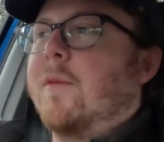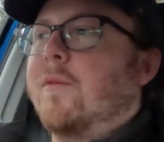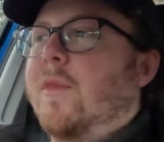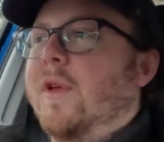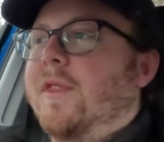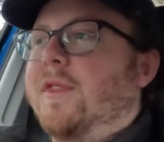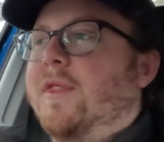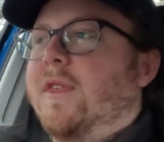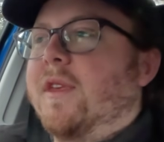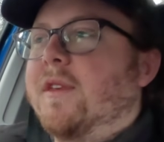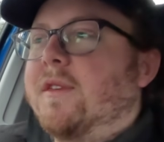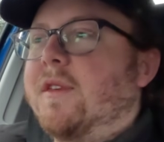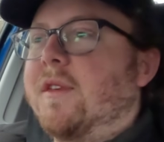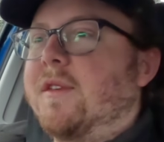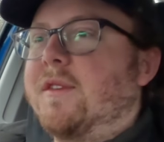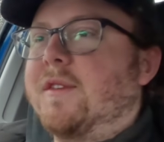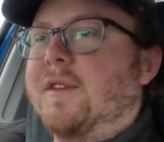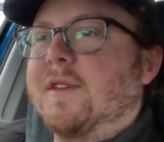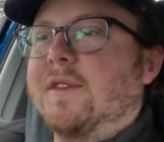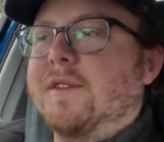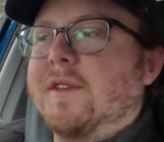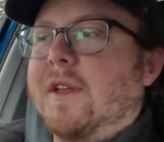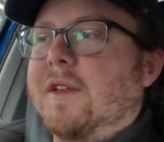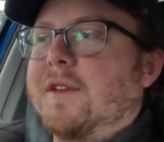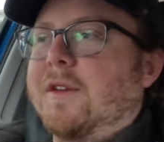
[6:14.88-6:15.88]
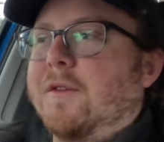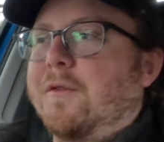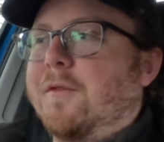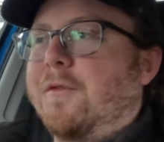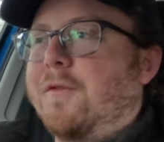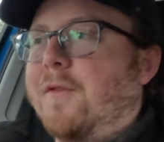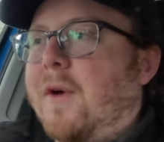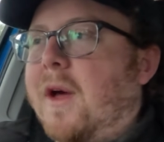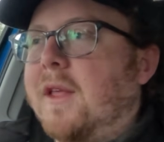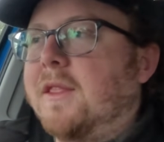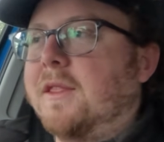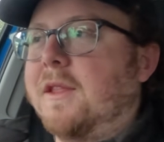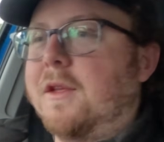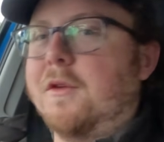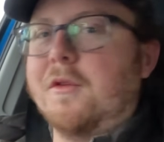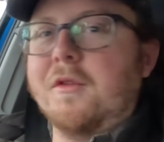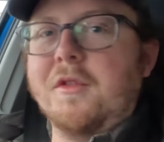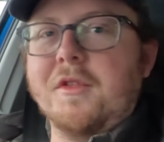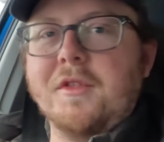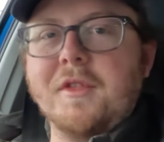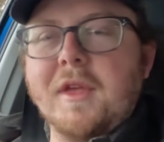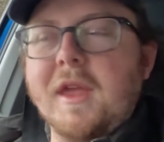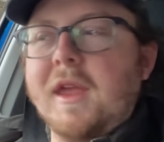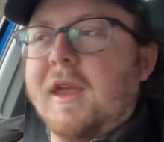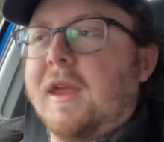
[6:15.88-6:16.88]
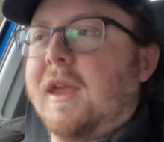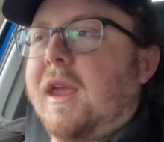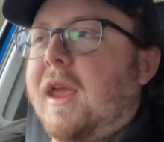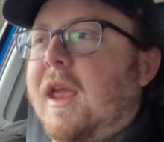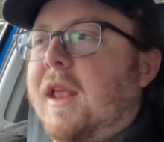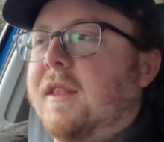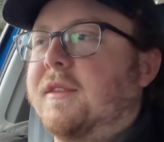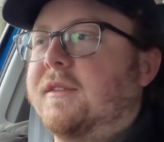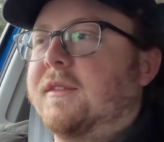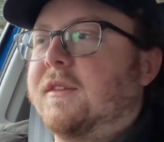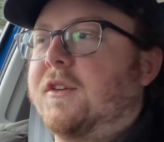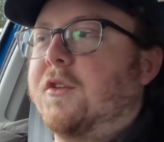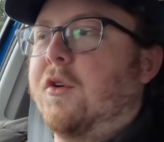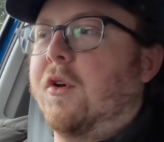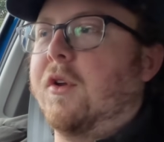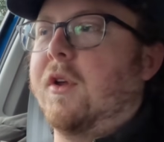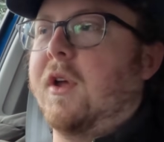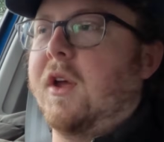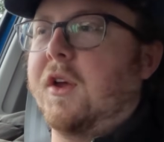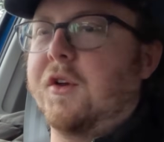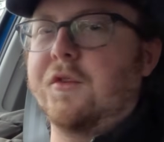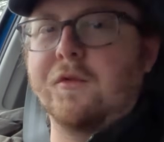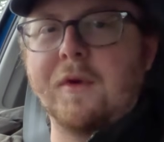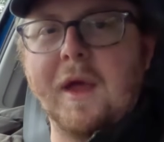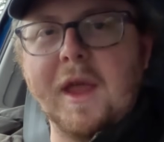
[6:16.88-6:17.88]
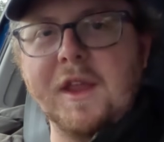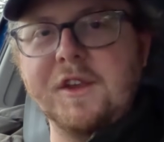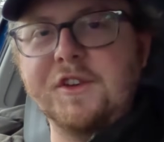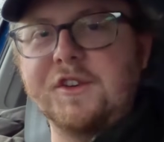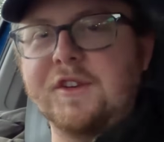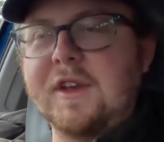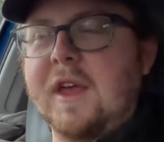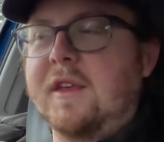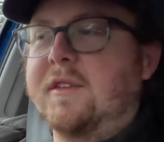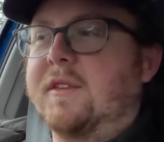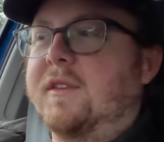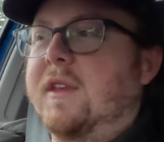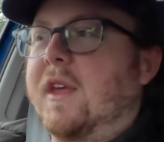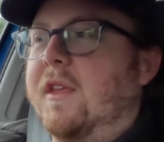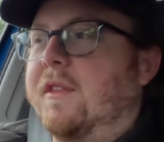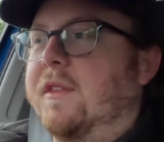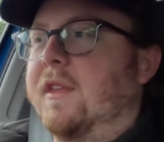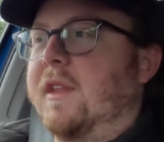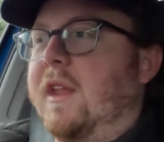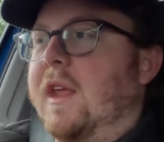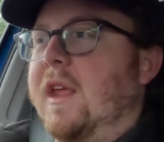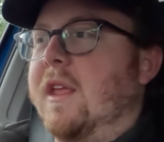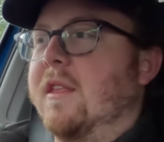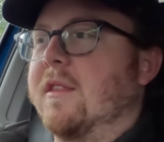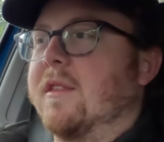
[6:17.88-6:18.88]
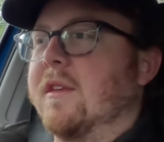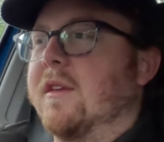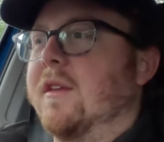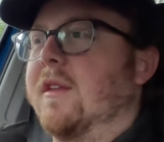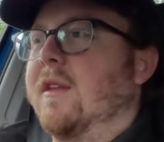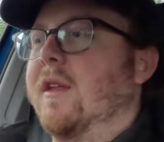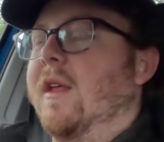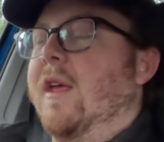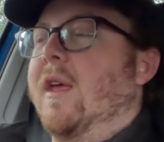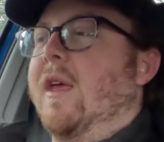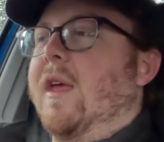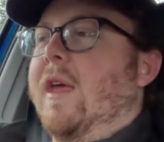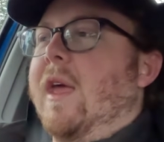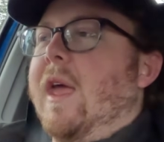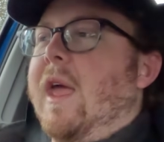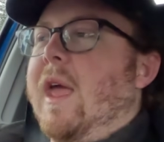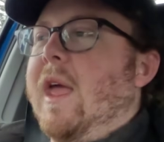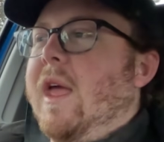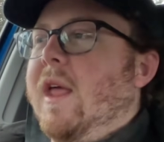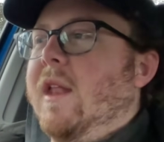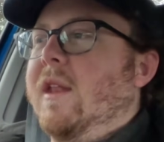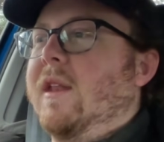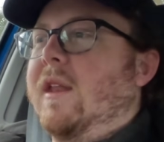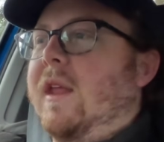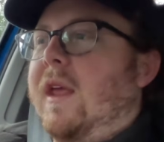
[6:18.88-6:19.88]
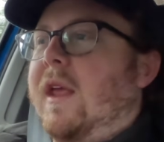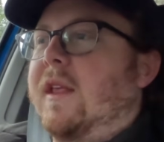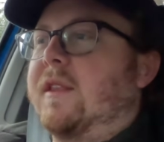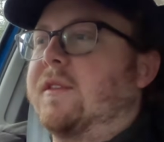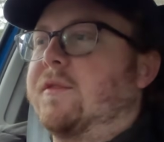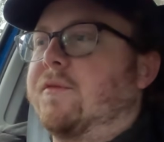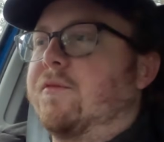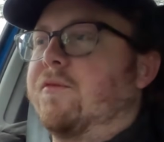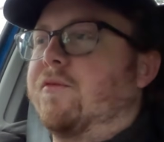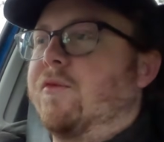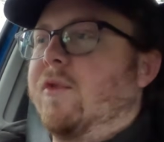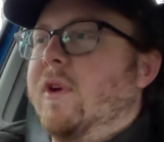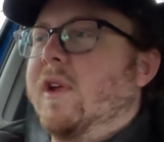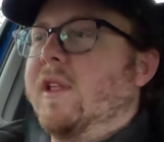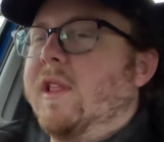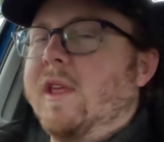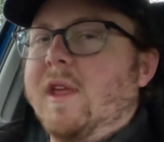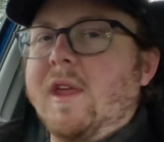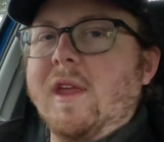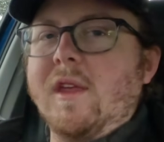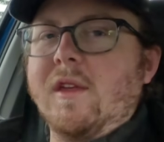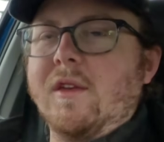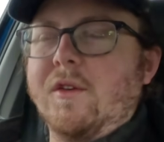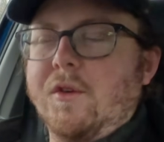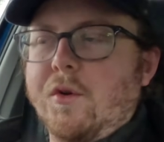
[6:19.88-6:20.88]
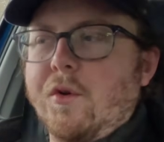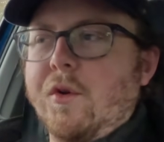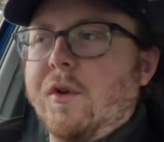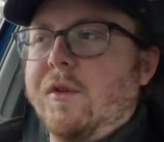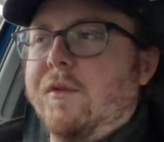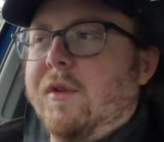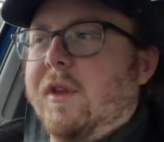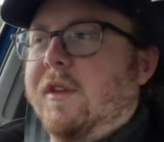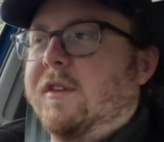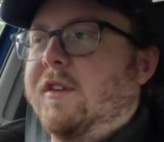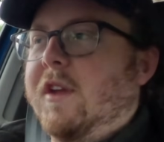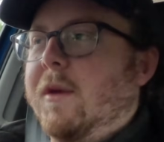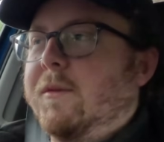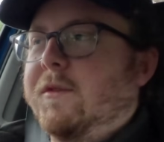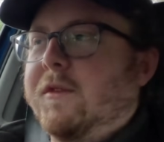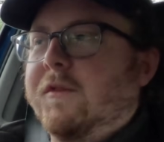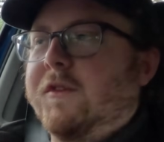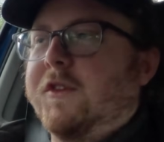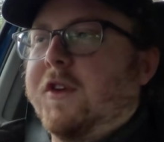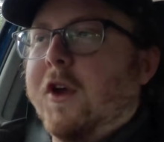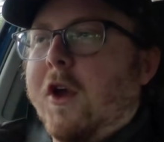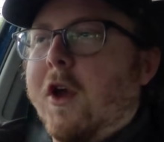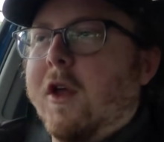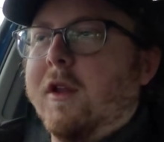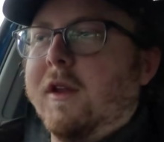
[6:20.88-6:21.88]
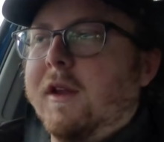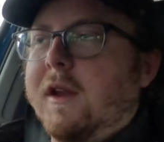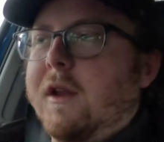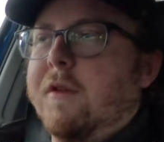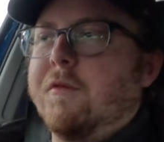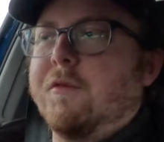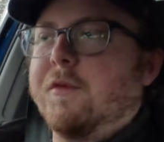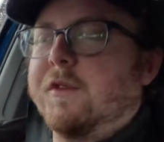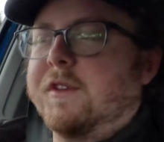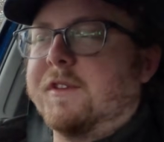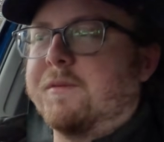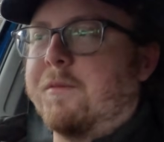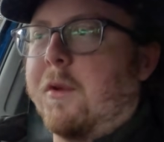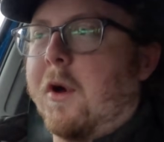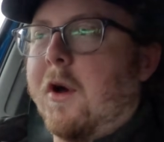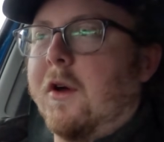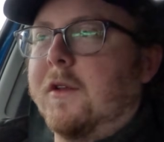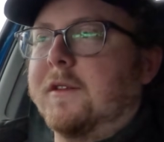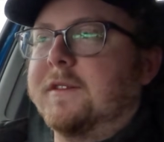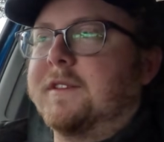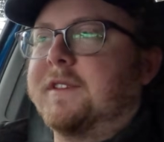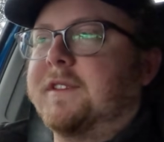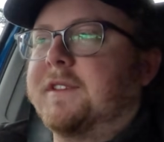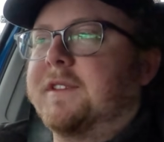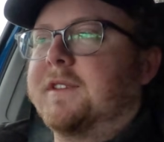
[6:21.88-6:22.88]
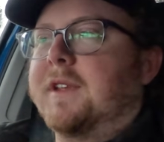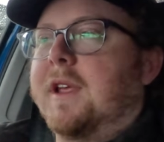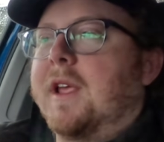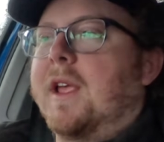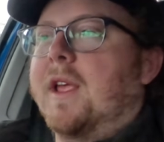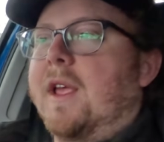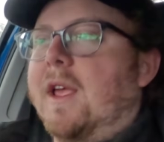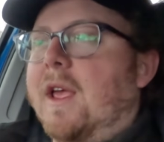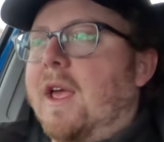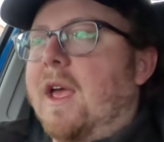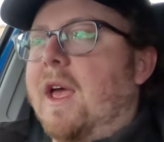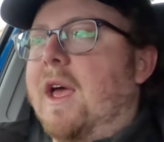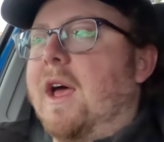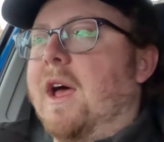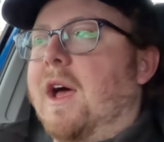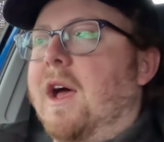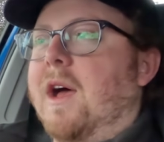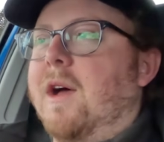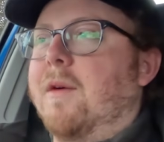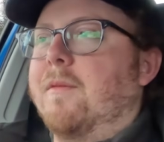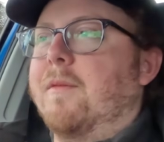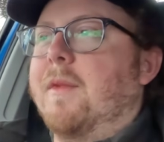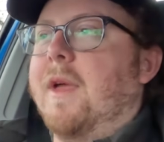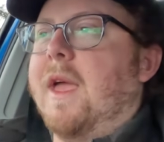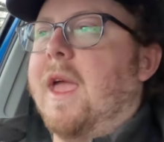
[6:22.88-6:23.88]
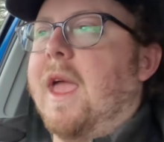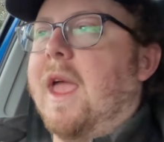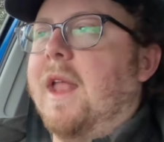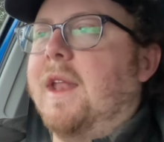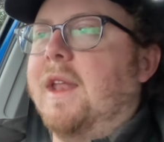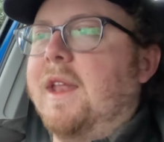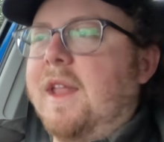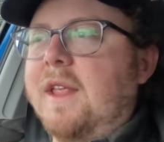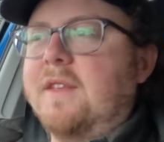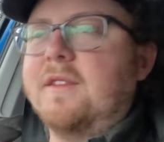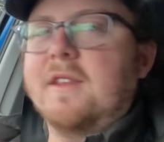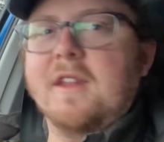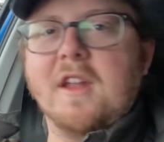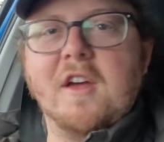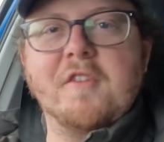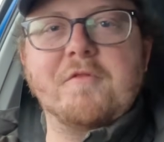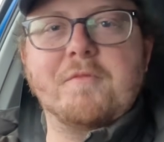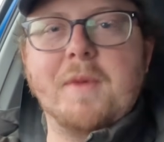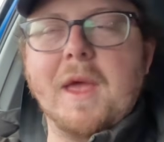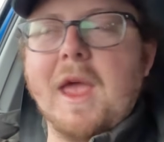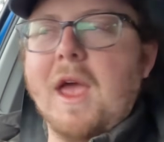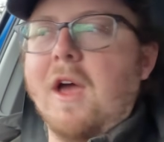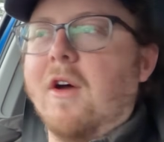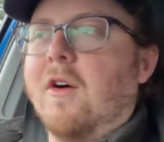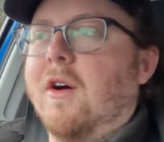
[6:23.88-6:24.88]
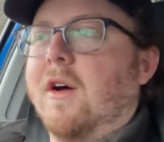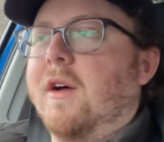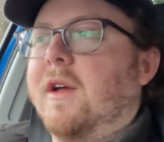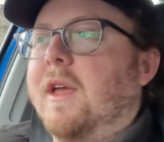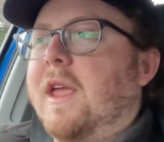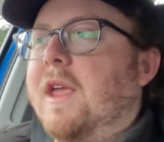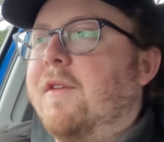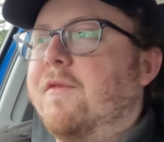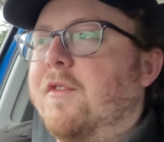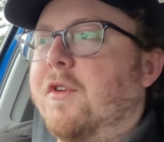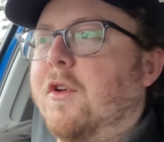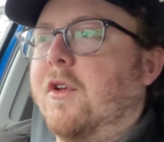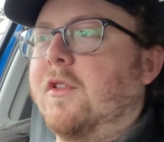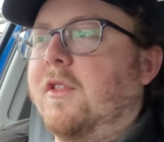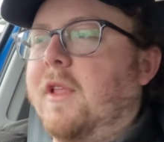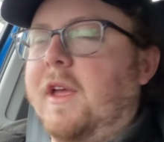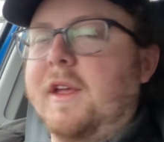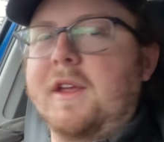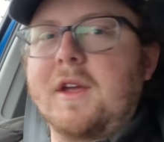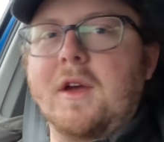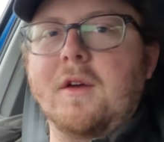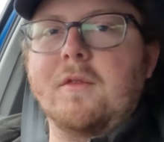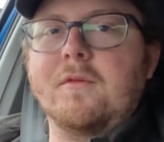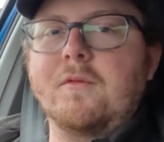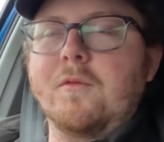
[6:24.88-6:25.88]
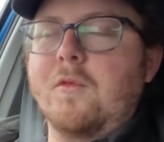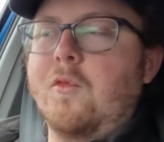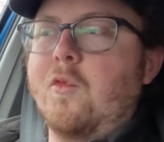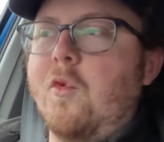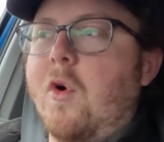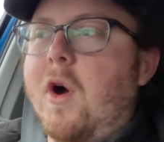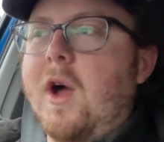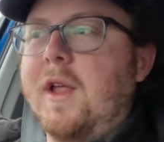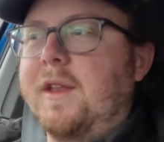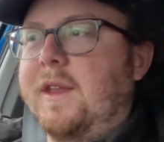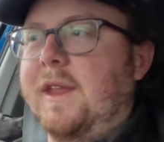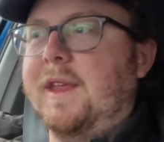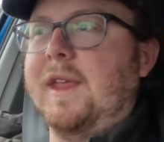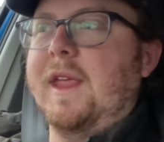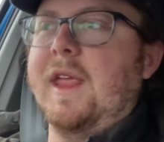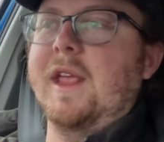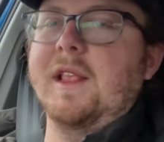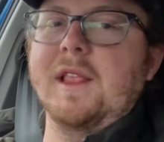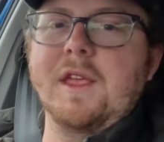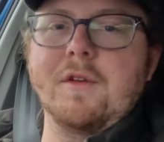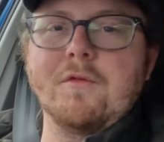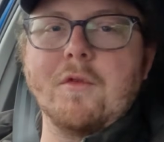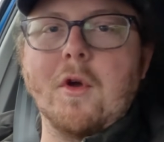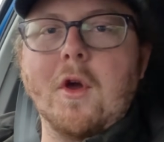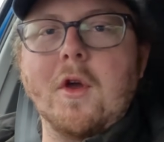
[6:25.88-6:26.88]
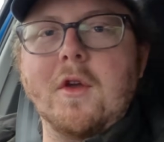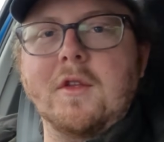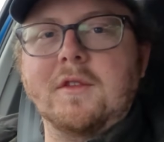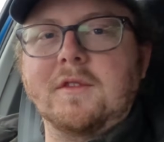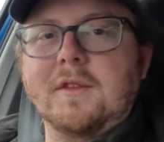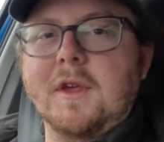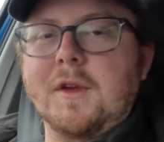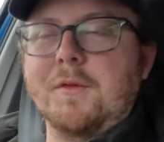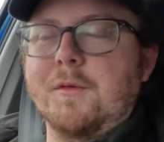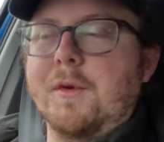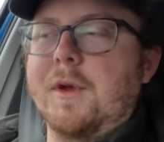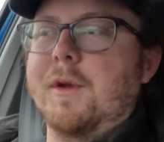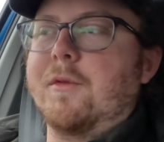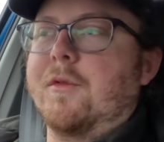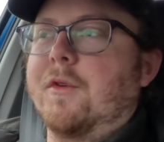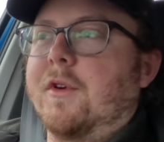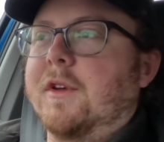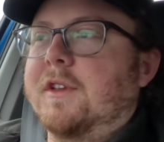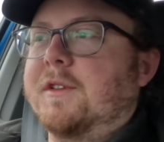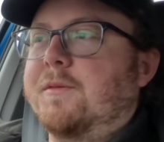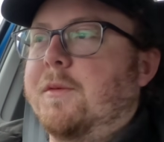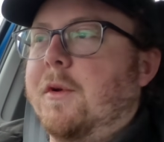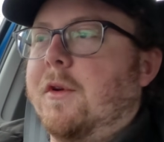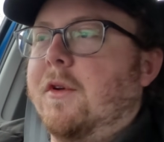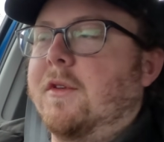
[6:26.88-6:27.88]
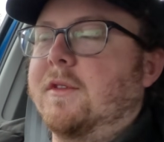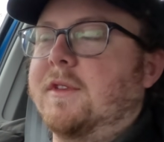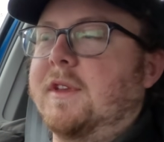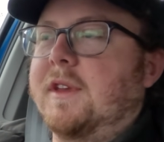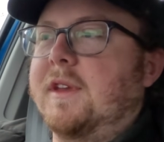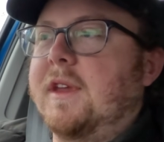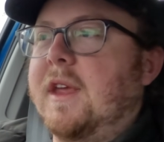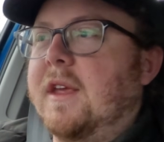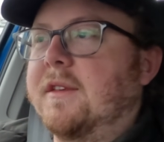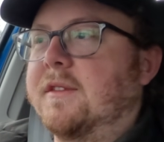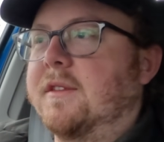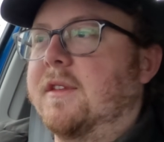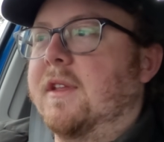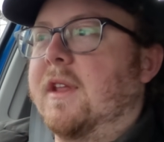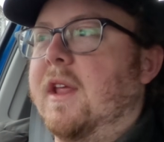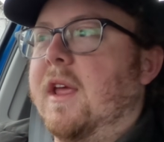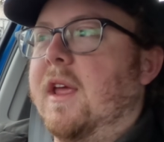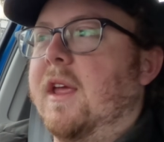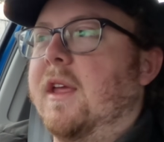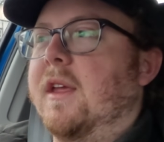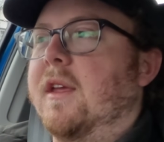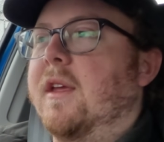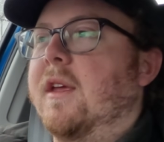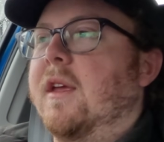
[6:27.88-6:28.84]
but this is just such a fun little thing. It's got a great chassis underneath it, and it's really good in terms of turn-in and response. And it is enough power, even on like a winding hilly roads like we were experiencing yesterday.